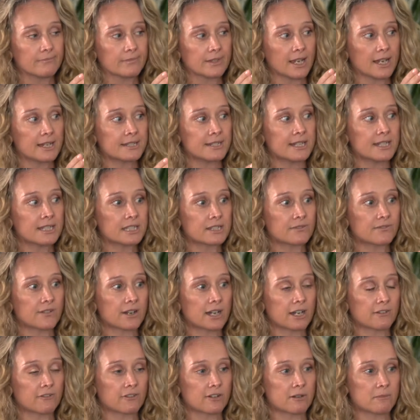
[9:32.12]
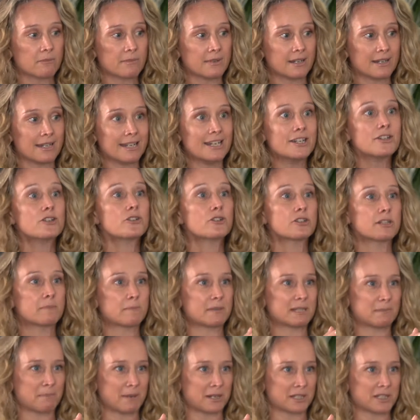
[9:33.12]
identify from an industry
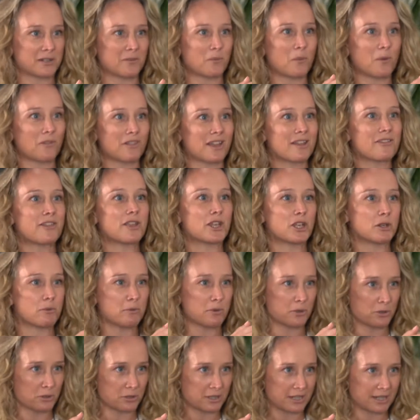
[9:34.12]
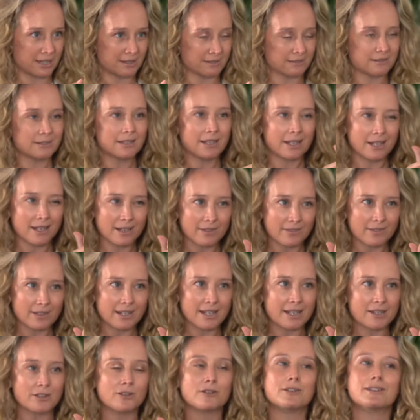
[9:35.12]
perspective what they think you were good at, and
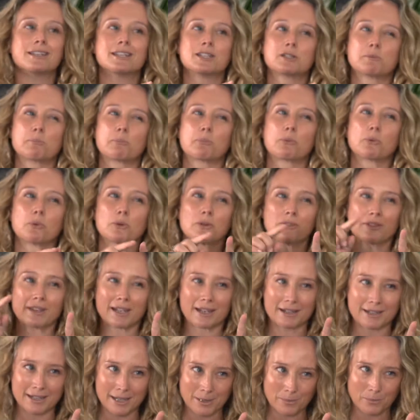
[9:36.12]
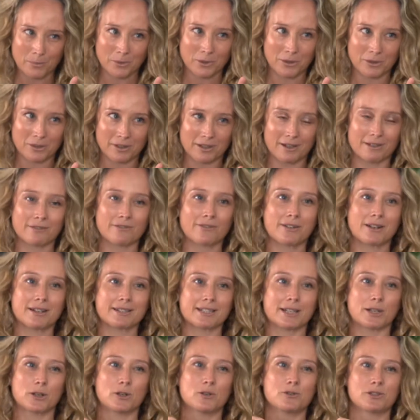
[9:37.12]
then you need to broaden that network and find
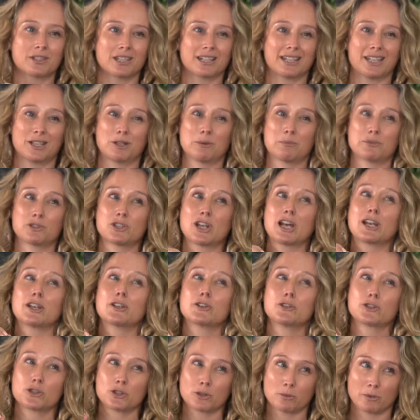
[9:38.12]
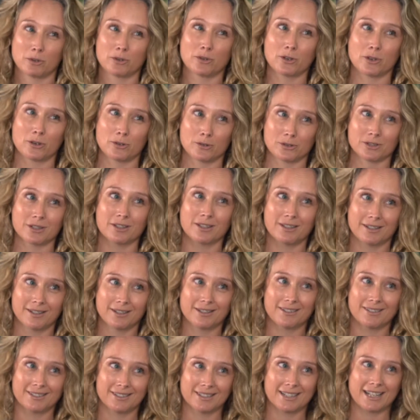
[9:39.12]
out who's going to help challenge you on those
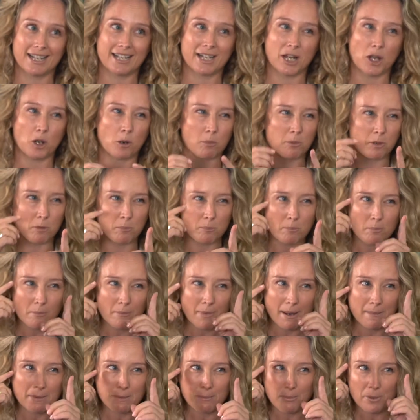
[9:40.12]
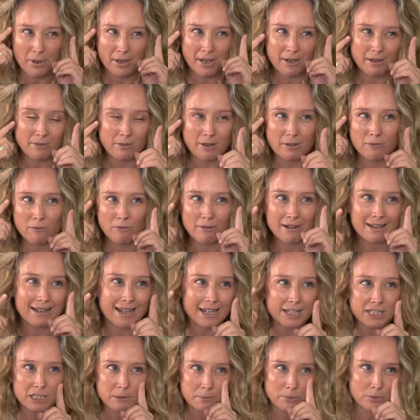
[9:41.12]
and help you maybe put it in
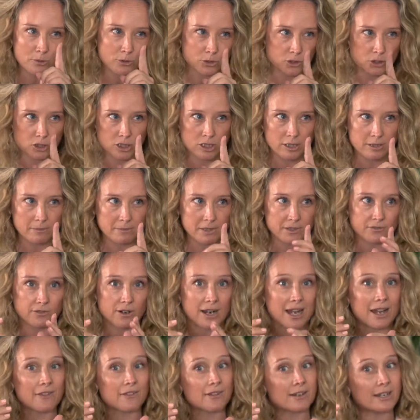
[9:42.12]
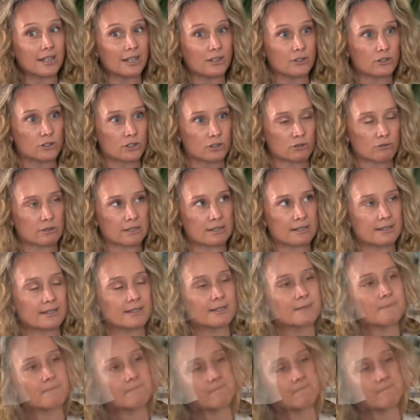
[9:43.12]
relatable terms for other industries.